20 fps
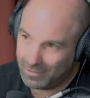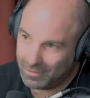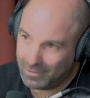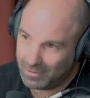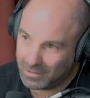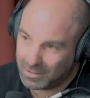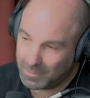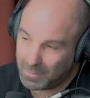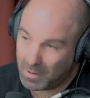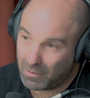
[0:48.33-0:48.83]

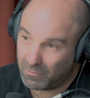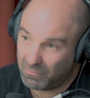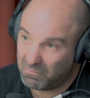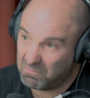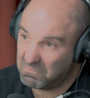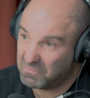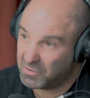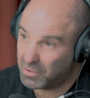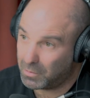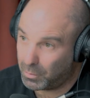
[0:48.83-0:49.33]
It's about
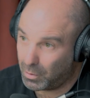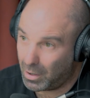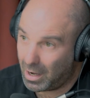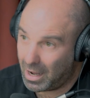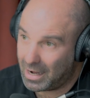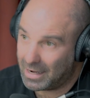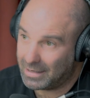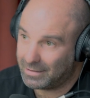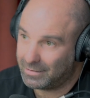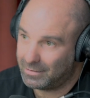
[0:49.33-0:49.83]

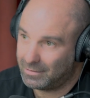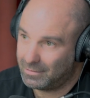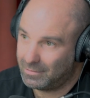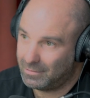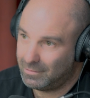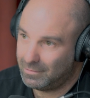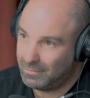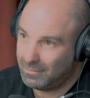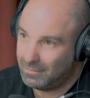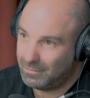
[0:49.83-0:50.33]
surprise,
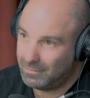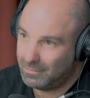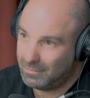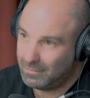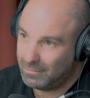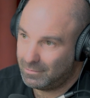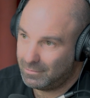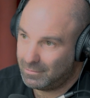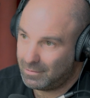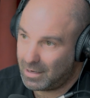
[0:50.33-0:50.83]

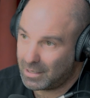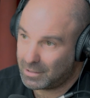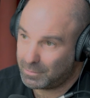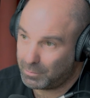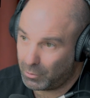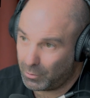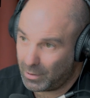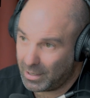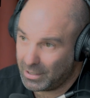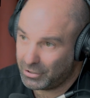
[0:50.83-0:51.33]

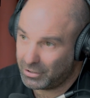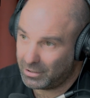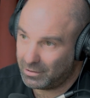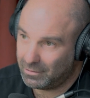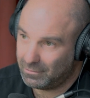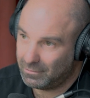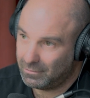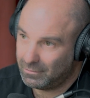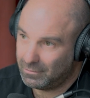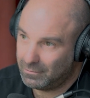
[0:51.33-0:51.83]
exploration,
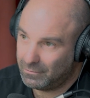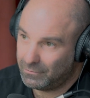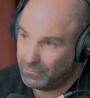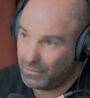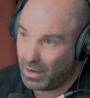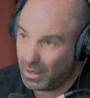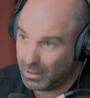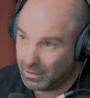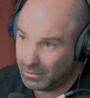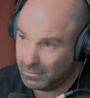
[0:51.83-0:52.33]

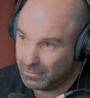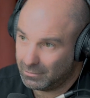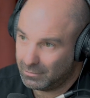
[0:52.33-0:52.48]
fun,